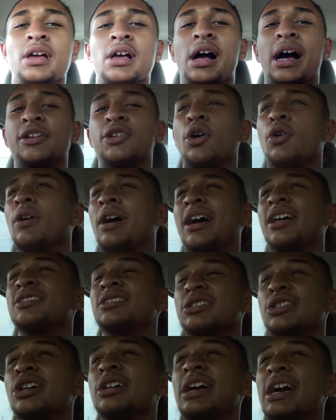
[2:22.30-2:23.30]
I don't. I
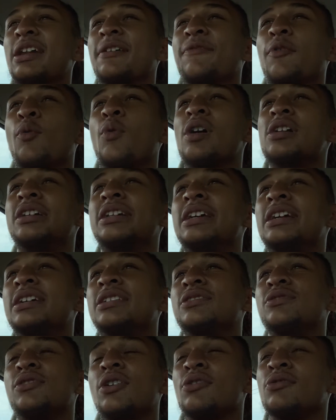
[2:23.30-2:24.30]
just look at it for what it
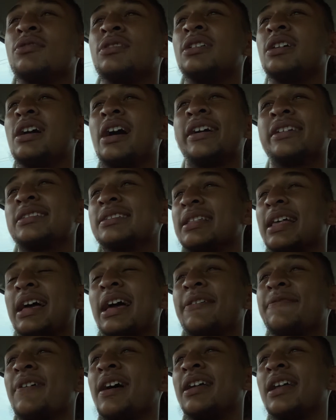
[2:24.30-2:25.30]
is, you know. I just
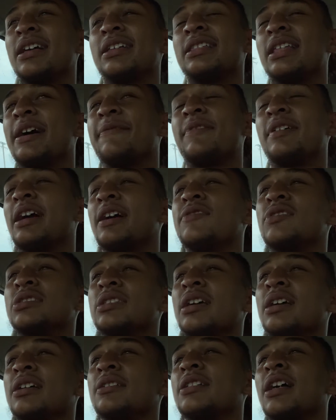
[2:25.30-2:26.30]
laugh at it. I laugh at
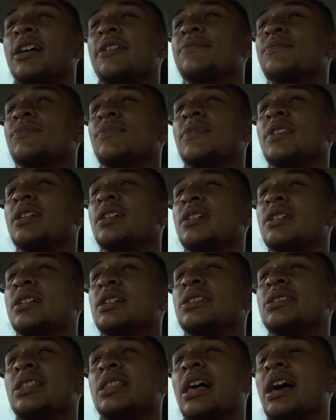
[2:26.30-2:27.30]
everything
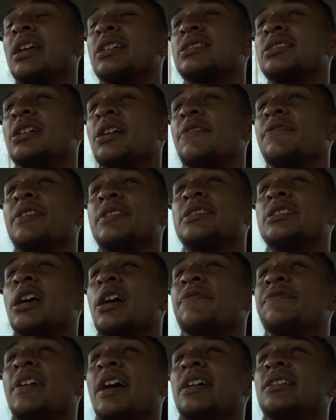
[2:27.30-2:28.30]
a lot of stuff,
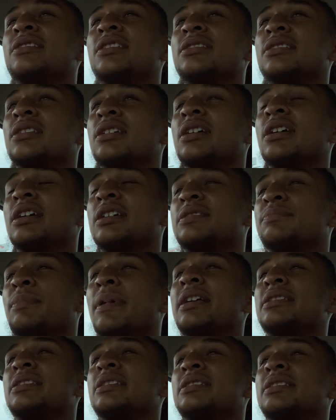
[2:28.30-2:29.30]
stuff that just is
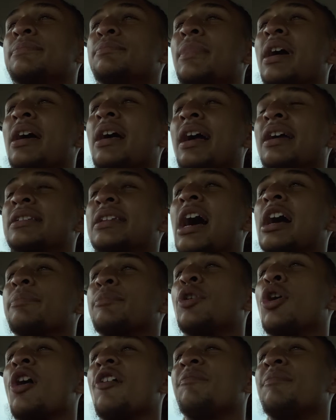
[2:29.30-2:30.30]
meant to like knock
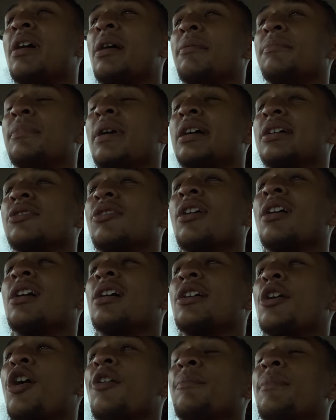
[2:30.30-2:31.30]
me off my, my
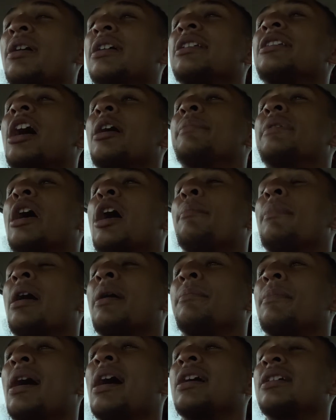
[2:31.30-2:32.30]
grind, my, knock me out my
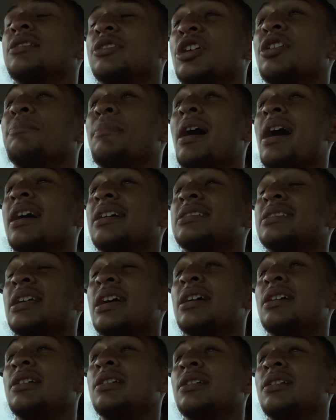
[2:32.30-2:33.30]
mind, good mind
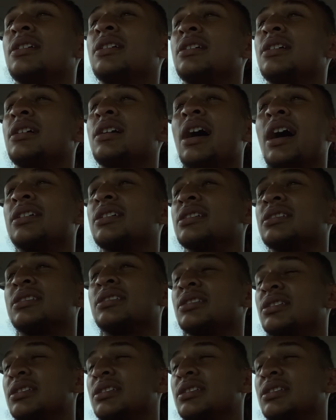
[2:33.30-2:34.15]
state. I just